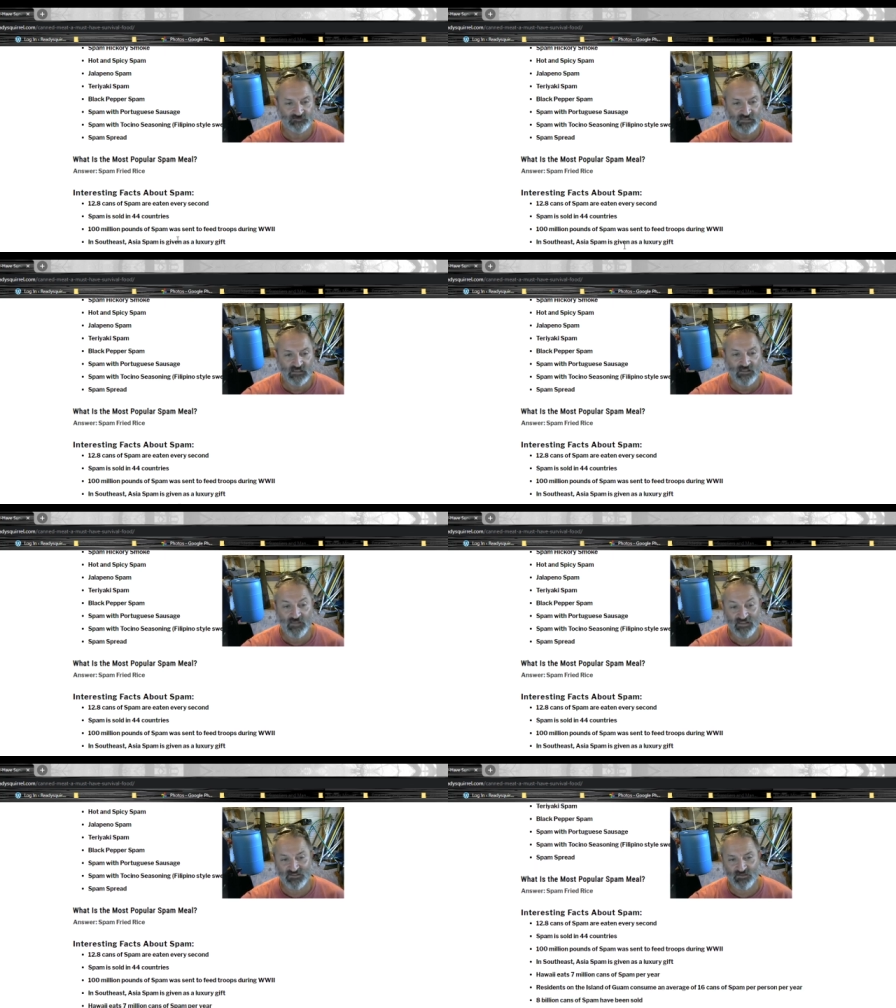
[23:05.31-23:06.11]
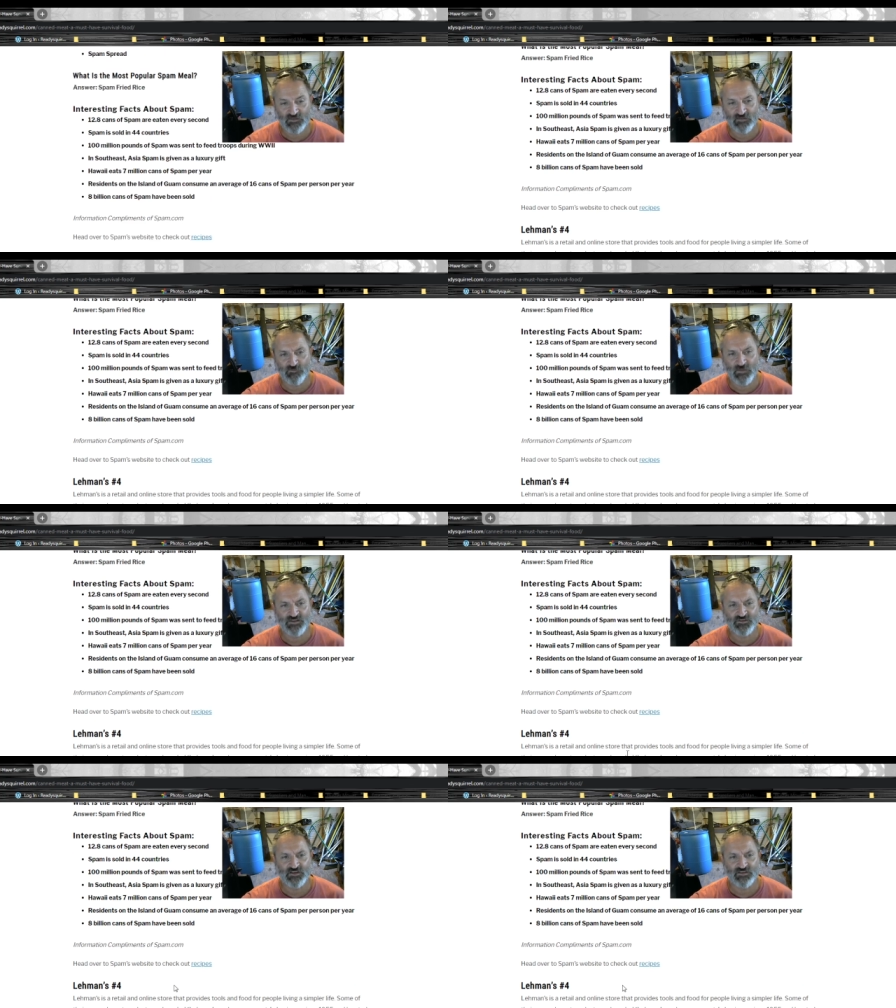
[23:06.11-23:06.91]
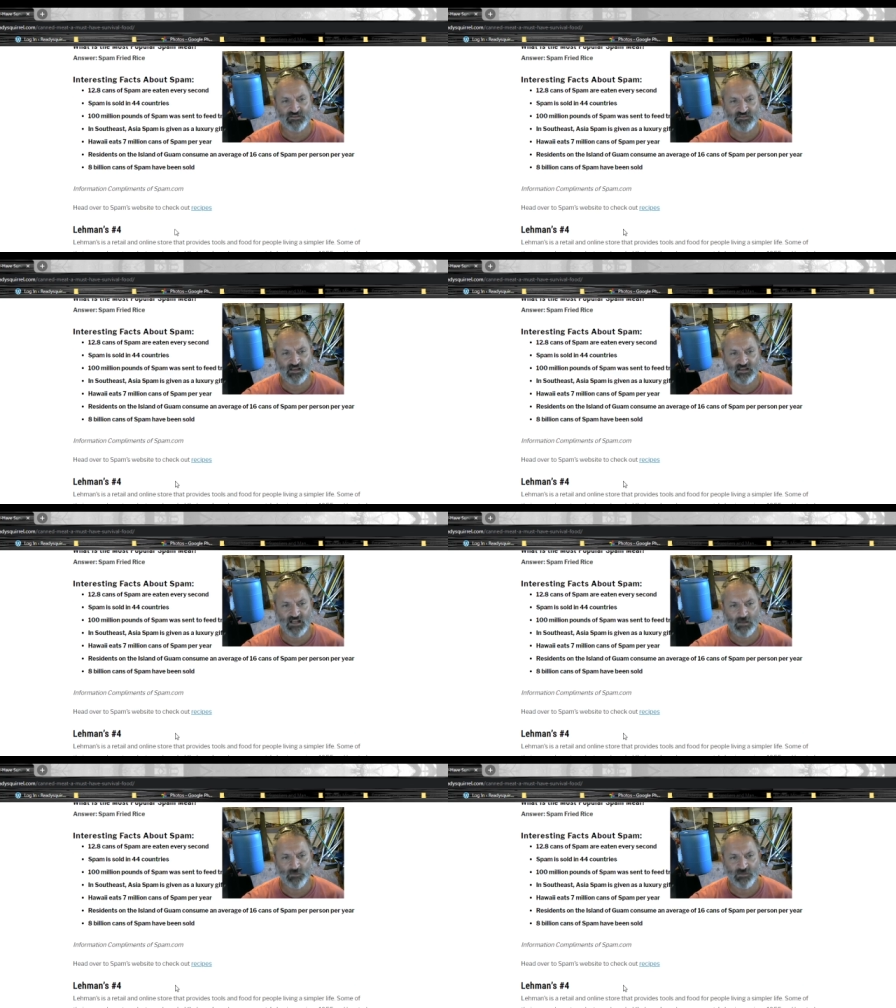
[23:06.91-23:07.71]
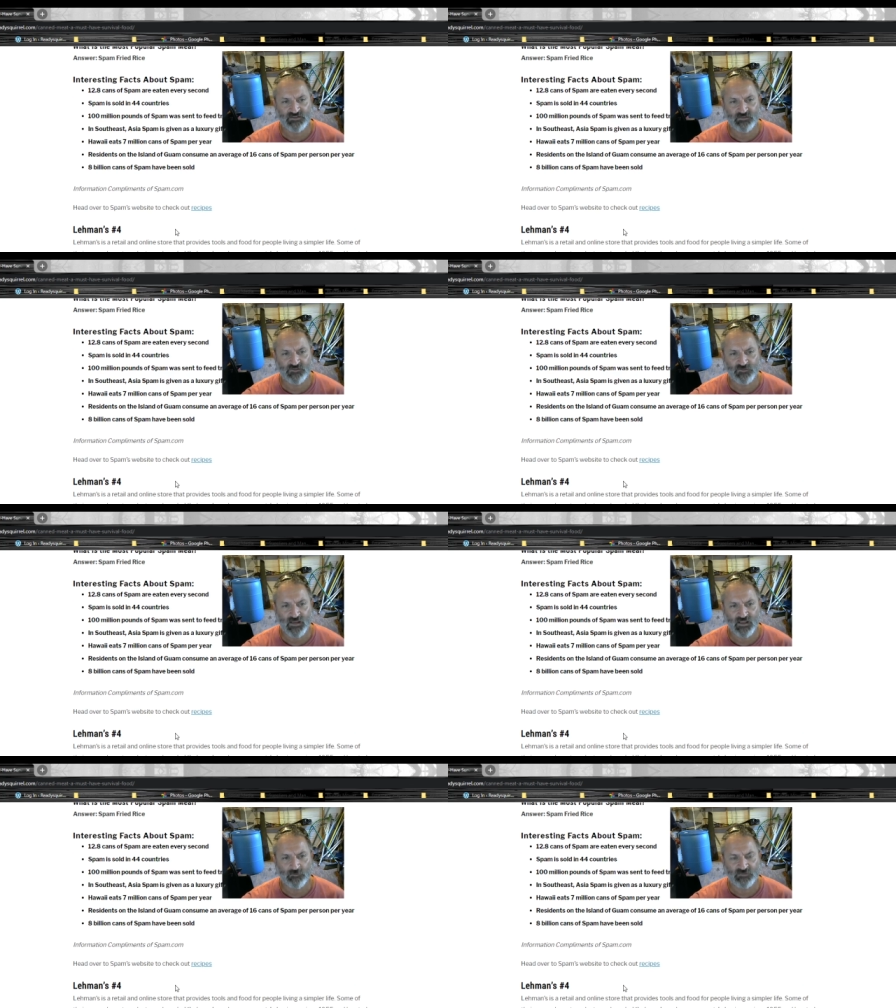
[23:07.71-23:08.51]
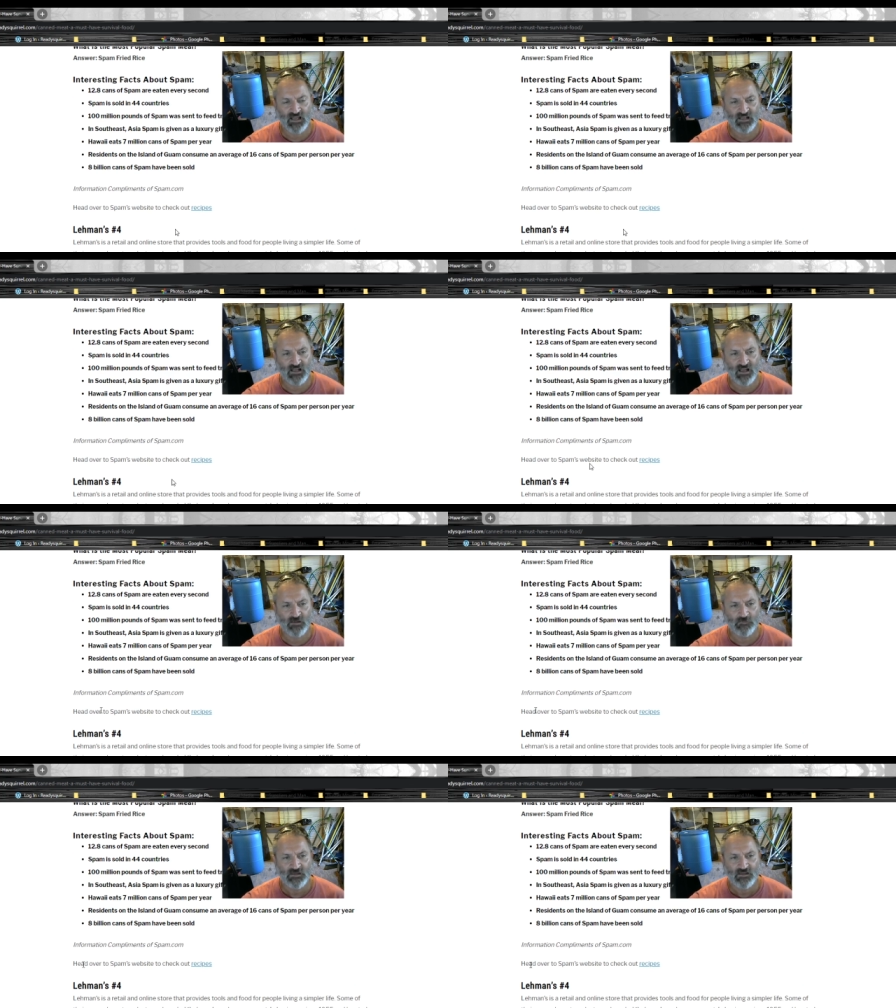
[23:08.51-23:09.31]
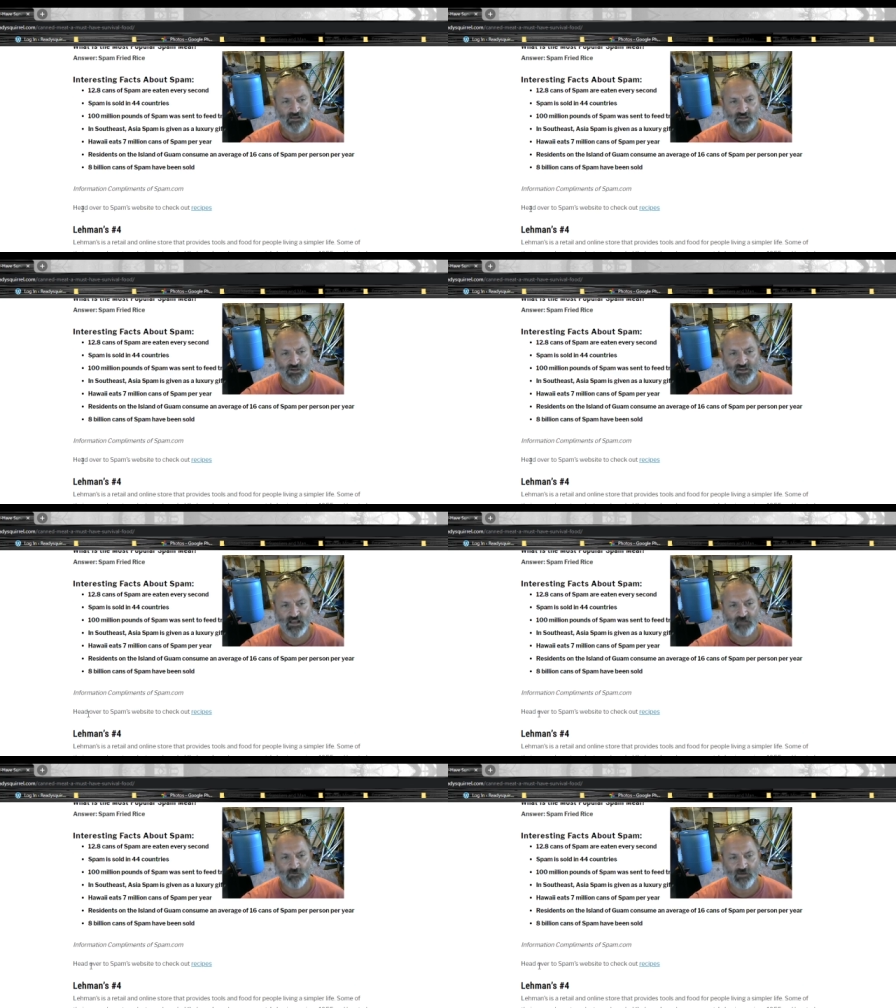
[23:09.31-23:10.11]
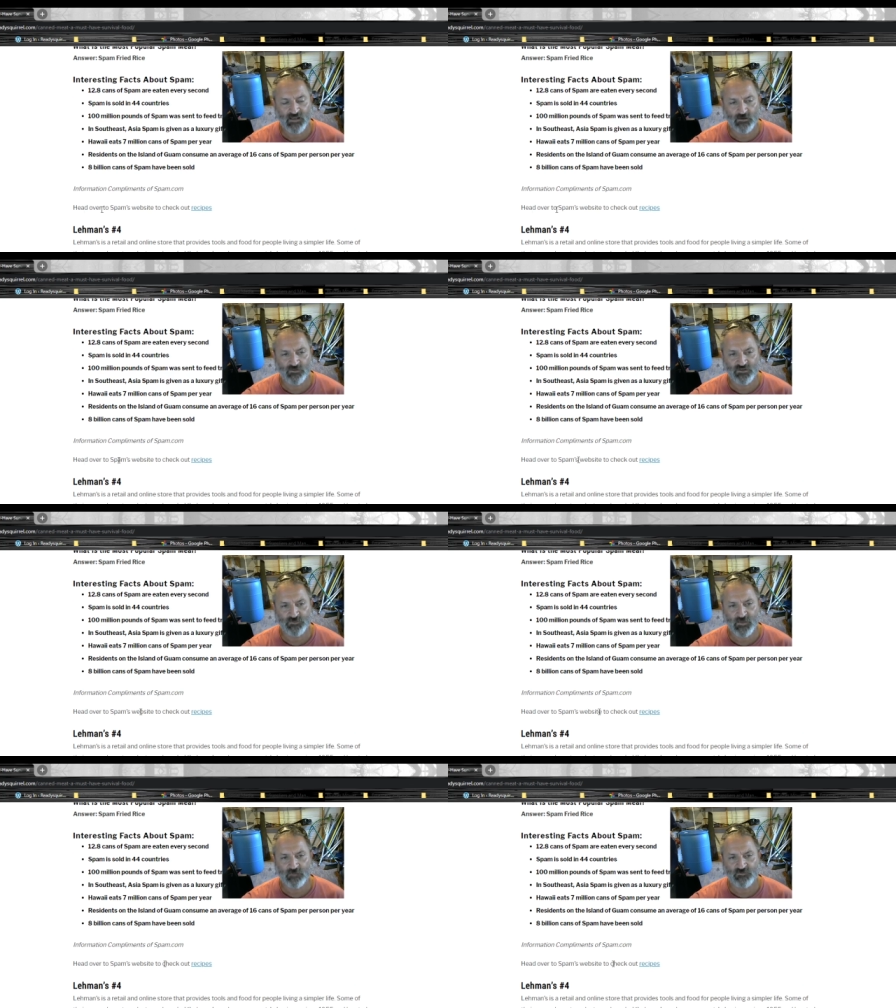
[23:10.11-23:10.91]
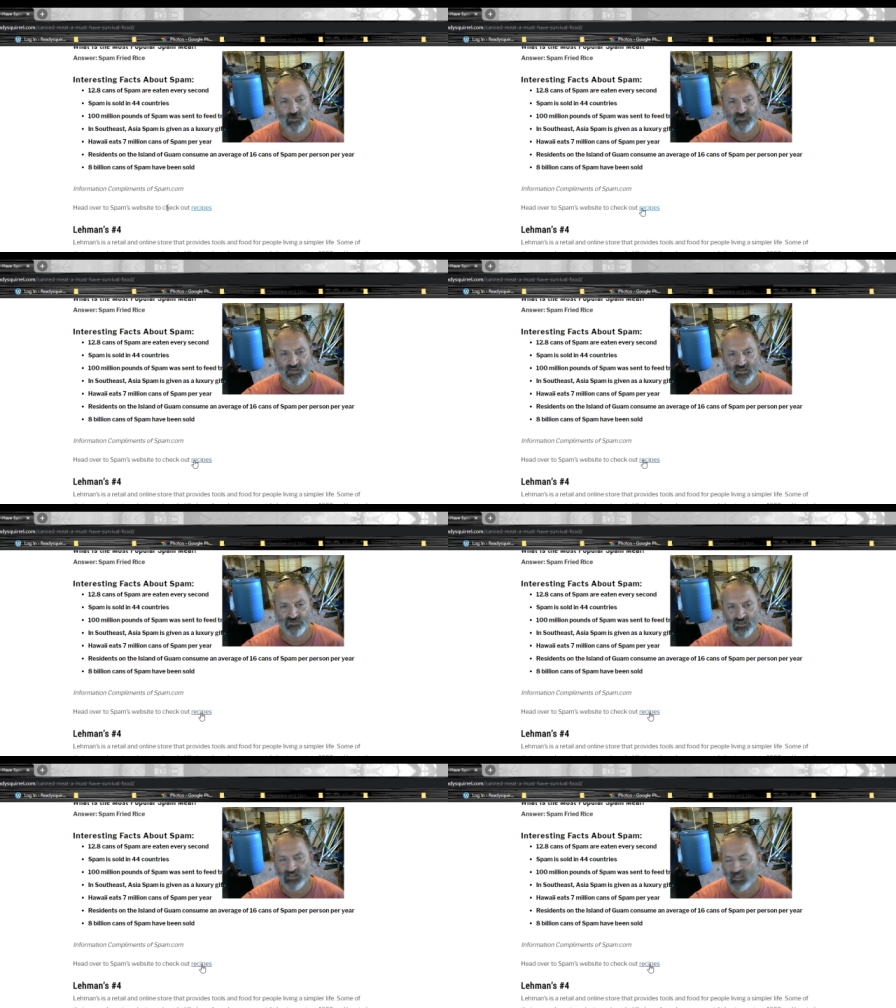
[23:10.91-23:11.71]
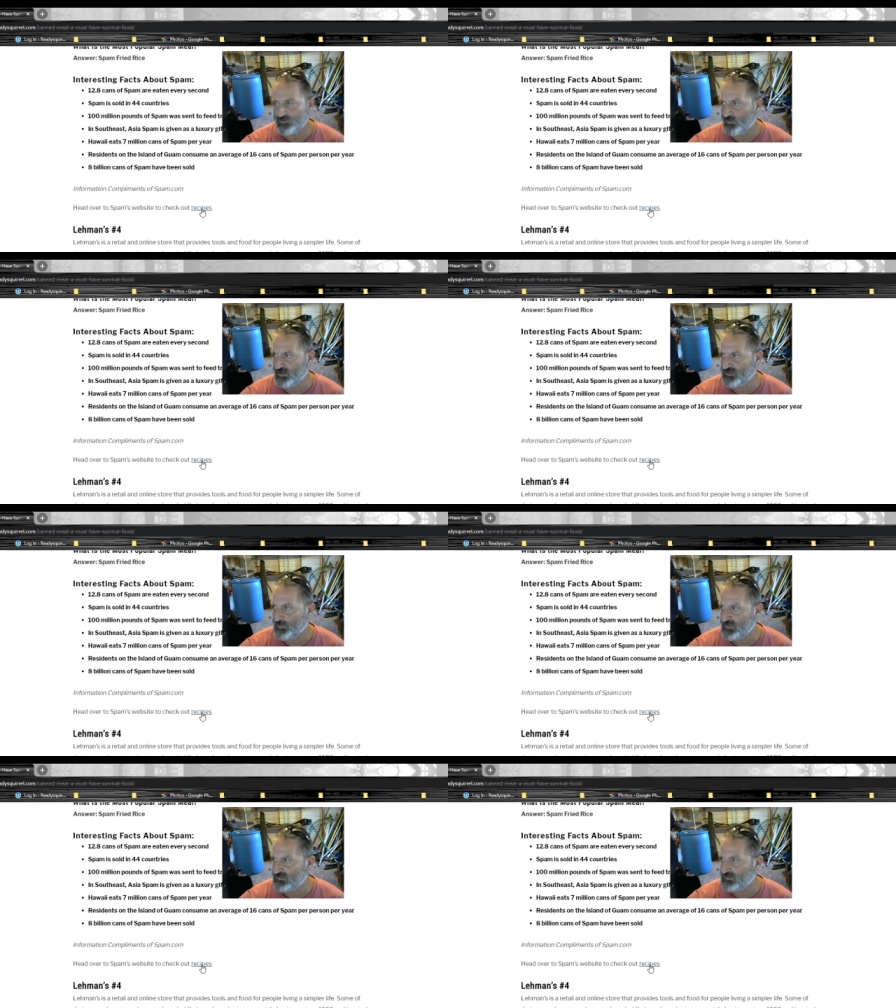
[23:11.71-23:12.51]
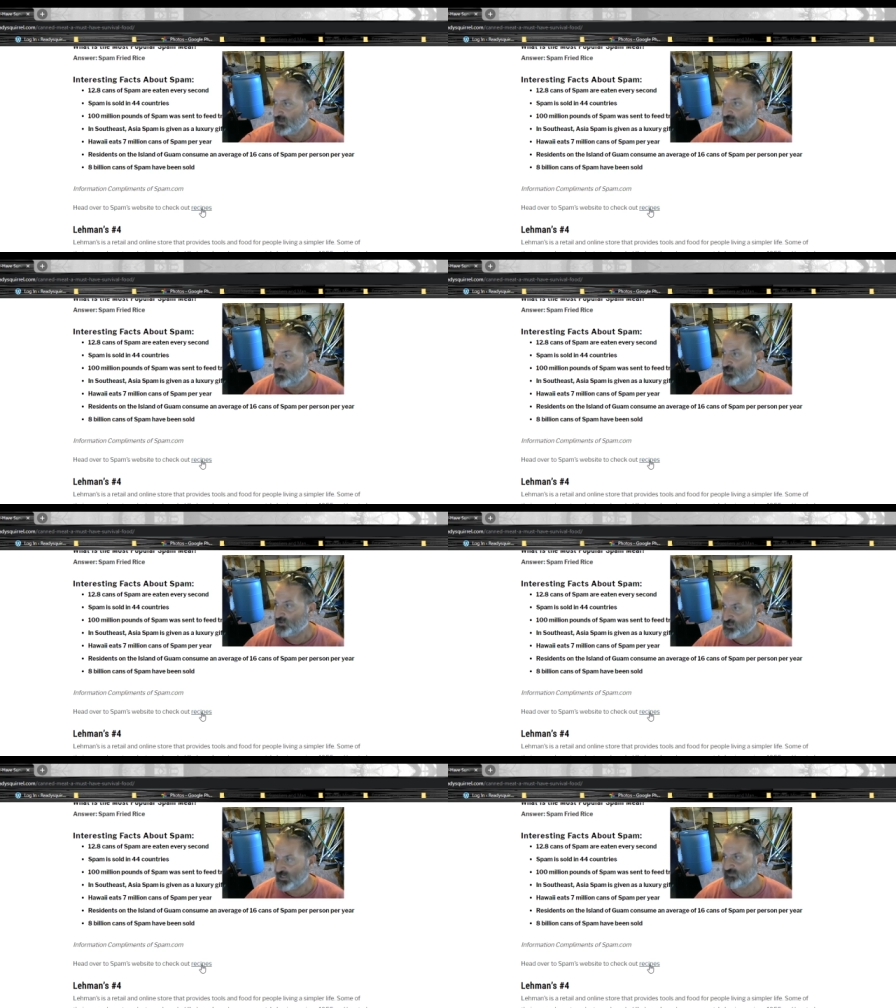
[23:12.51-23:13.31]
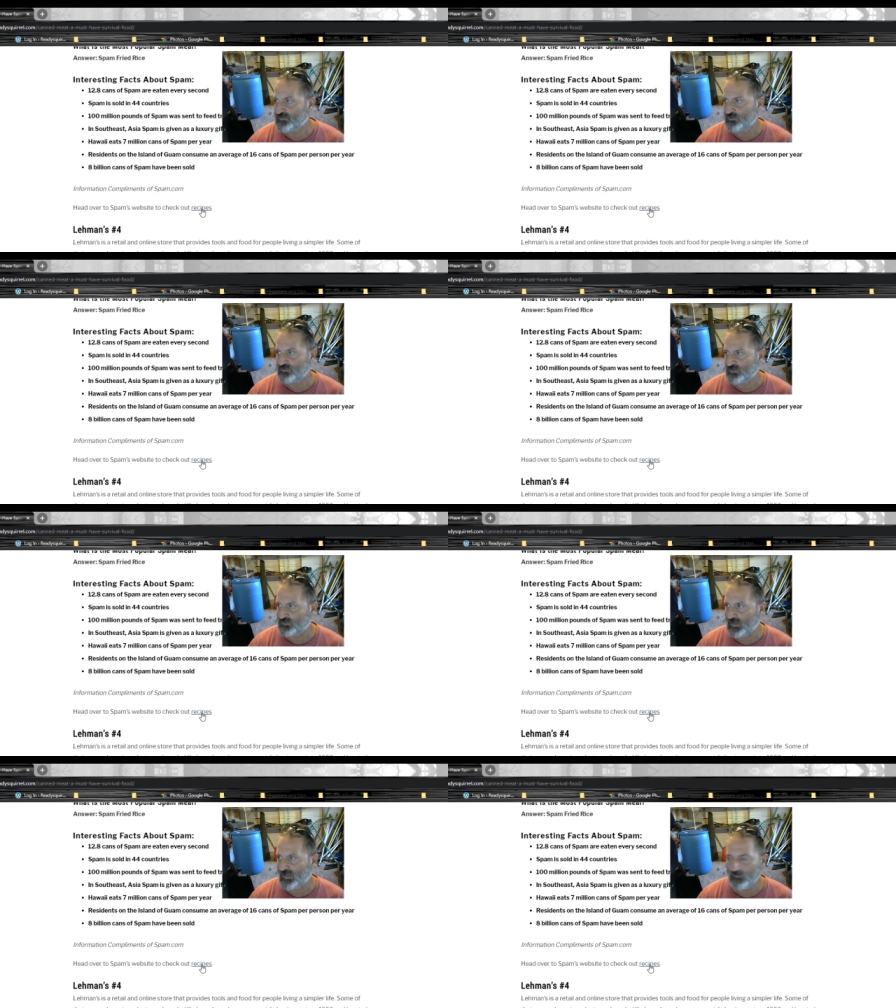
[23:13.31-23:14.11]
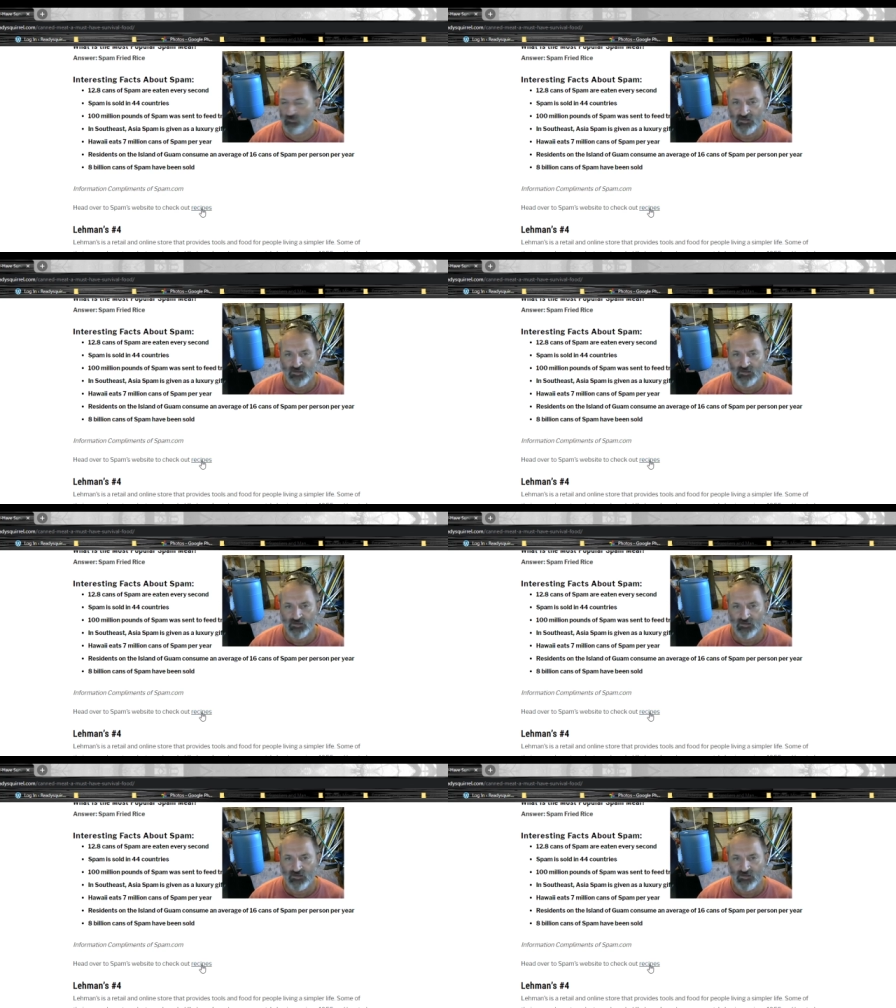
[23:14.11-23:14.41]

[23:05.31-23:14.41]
And that's the information is uh, complementsofspam.com. You can have, head over to Spam's website to check out their recipes. There are chefs using Spam.